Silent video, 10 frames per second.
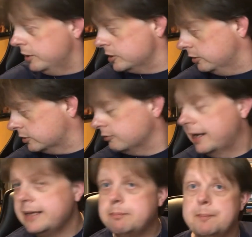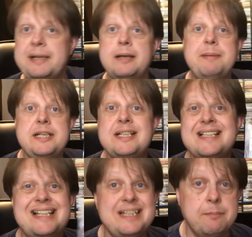which looks great, but being a
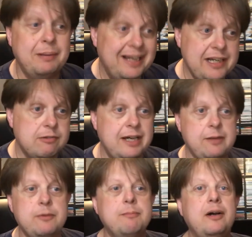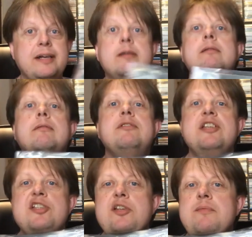picture disc, it didn't play great with my
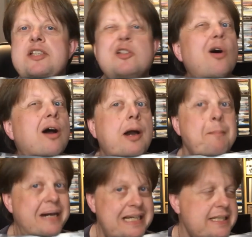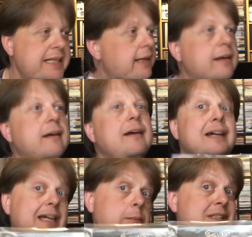system. It's not amazing.
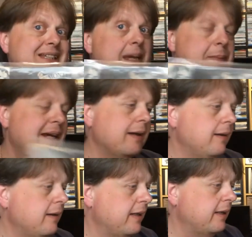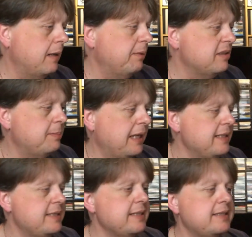It was skipping in a couple of
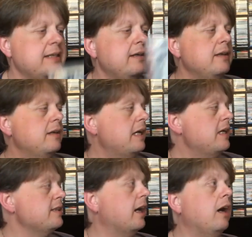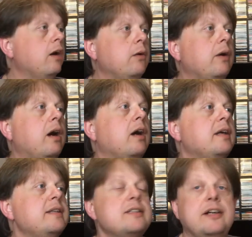spaces, so
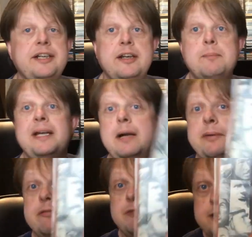I decided I'd pick up an